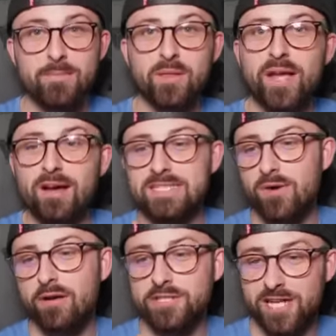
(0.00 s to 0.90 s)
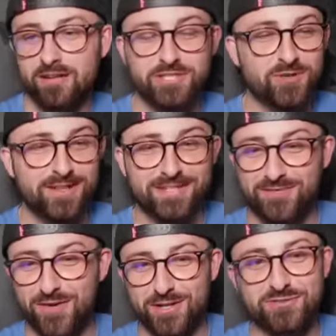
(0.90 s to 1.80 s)
By the way, guys, if you are enjoying
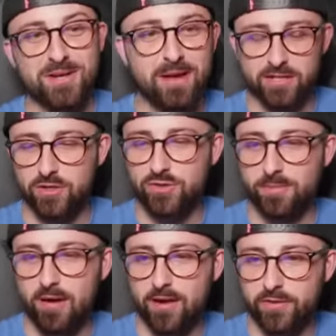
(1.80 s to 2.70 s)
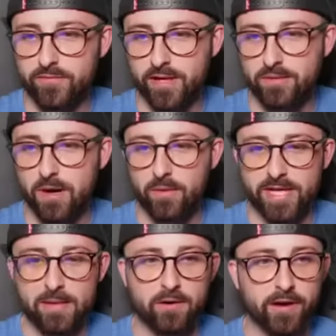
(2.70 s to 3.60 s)
this first stream back, do drop a like on the video. I
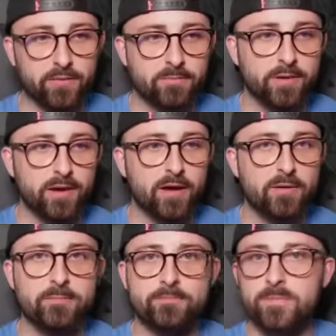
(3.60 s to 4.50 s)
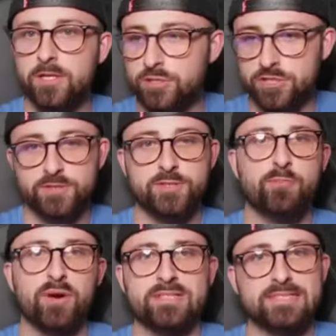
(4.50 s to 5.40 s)
won't keep going on, but just
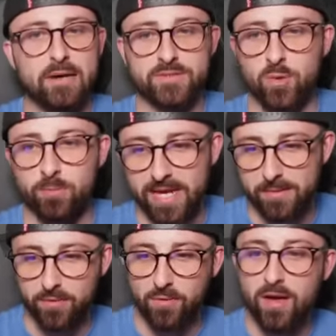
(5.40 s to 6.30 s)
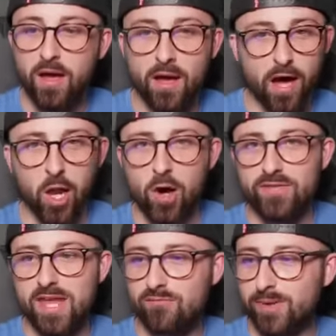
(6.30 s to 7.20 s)
spreads us out to more people. A lot
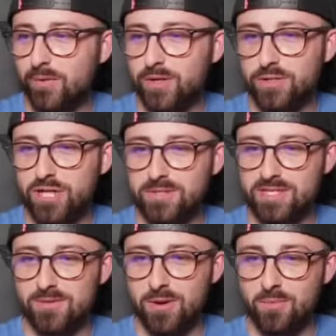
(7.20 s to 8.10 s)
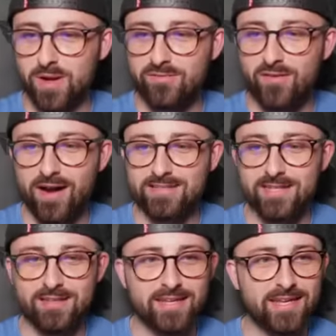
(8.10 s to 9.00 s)
of the FPL YouTubers at the moment, we're
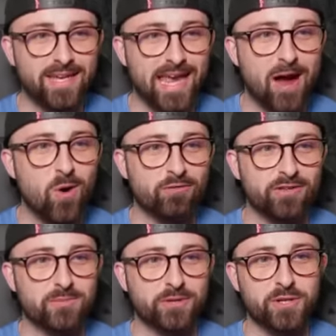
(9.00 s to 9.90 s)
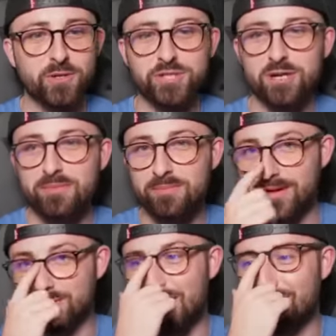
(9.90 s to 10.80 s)
fighting the algorithm on YouTube
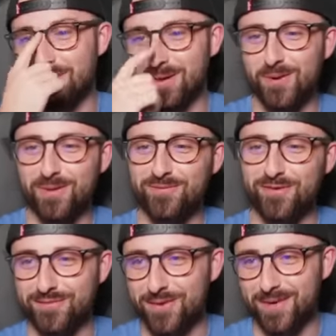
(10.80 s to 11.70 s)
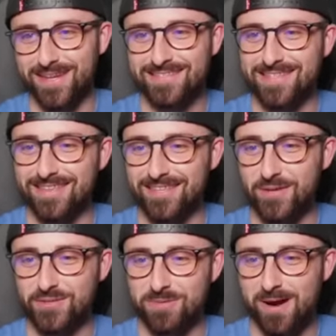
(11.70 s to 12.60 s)
because we haven't uploaded for a few weeks. The
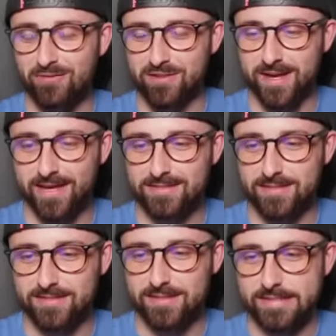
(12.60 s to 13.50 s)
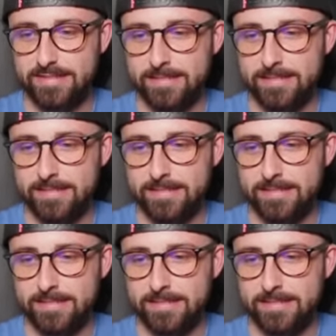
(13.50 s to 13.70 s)
YouTube algorithm hates us.